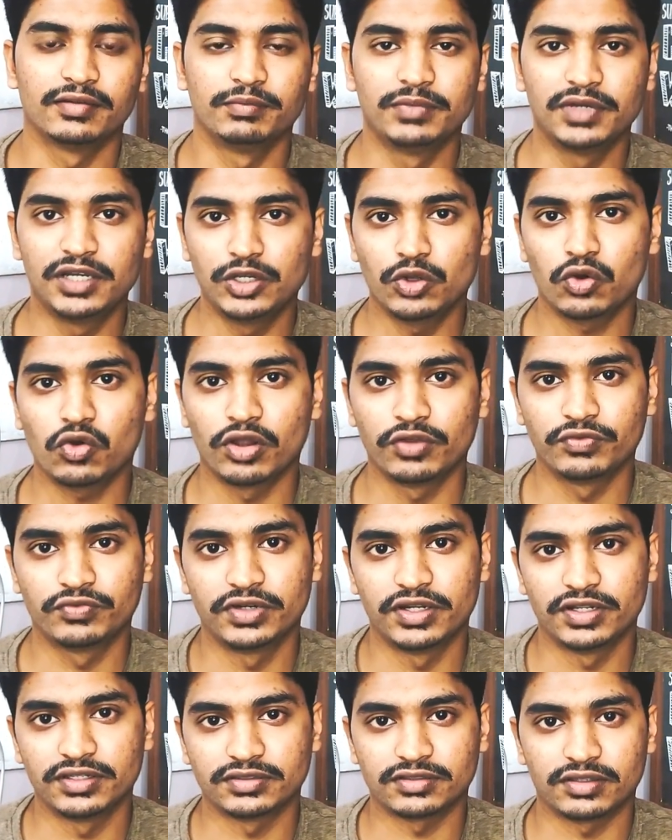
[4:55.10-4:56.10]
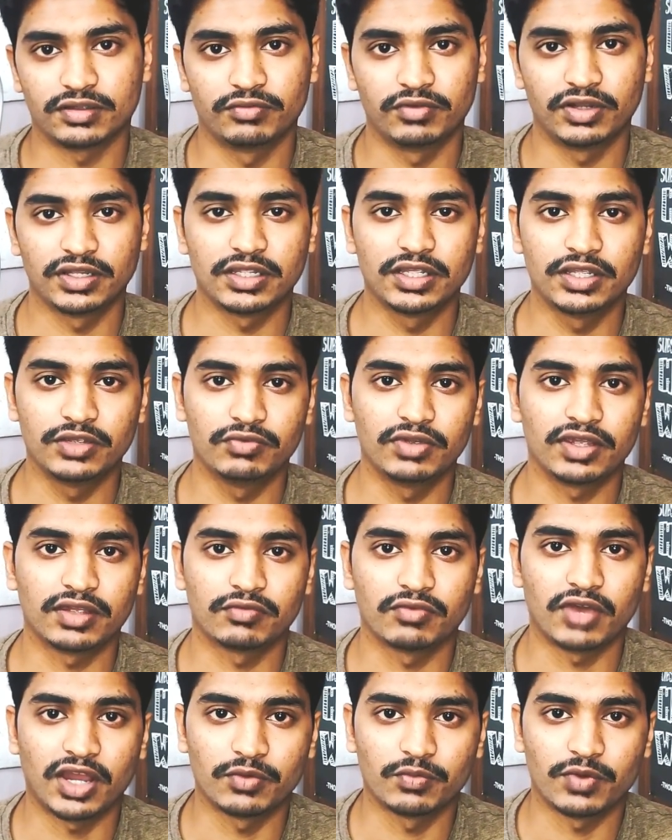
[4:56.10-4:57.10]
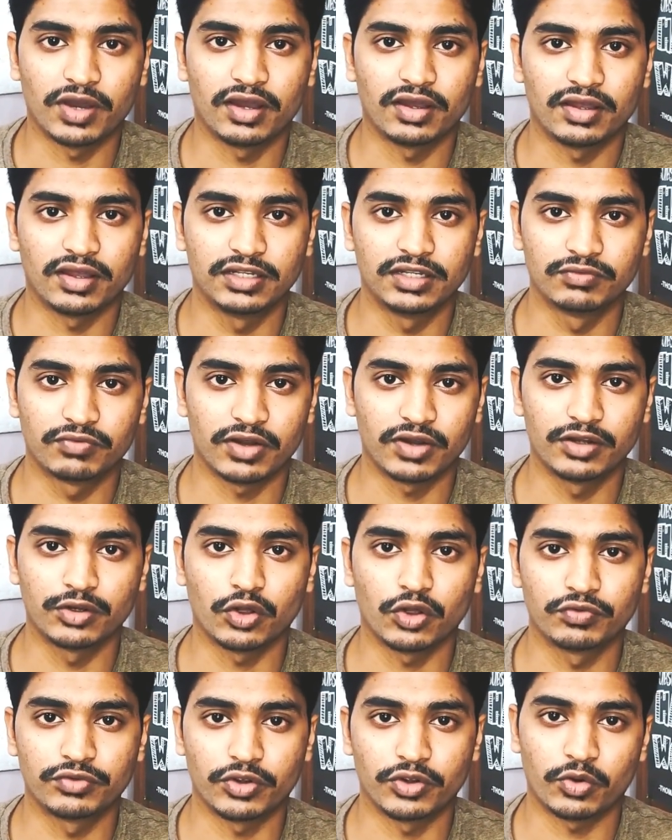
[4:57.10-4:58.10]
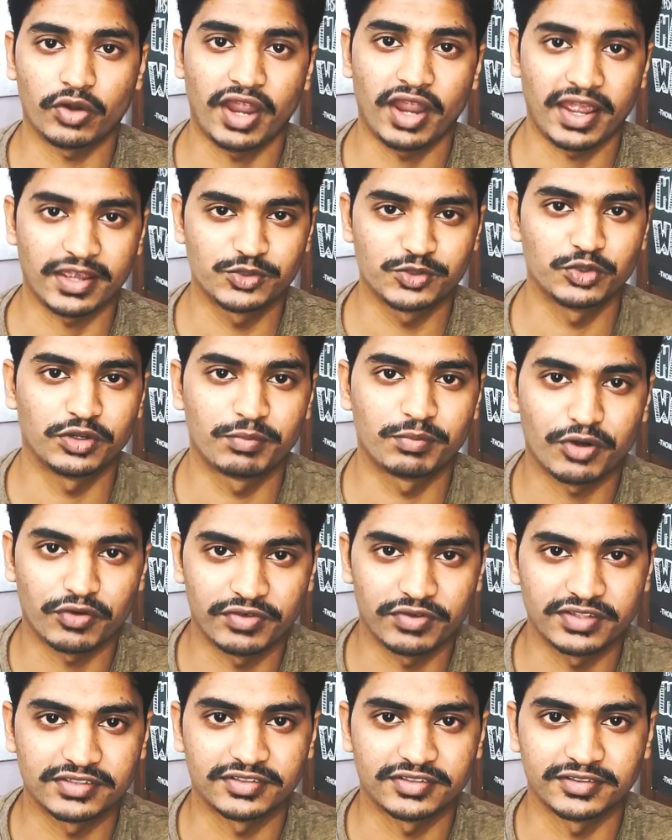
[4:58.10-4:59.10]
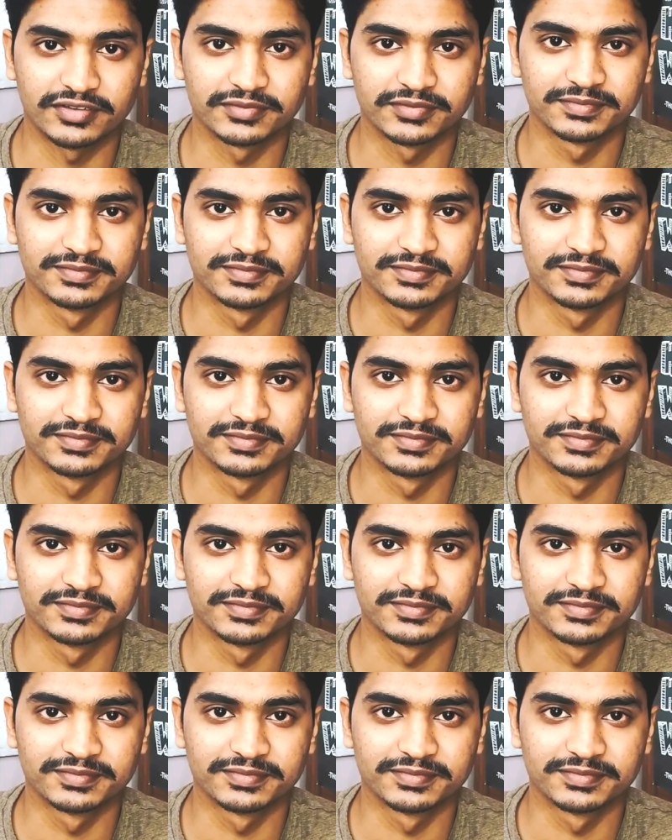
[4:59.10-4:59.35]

build your confidence when giving viva in front of your actual professor.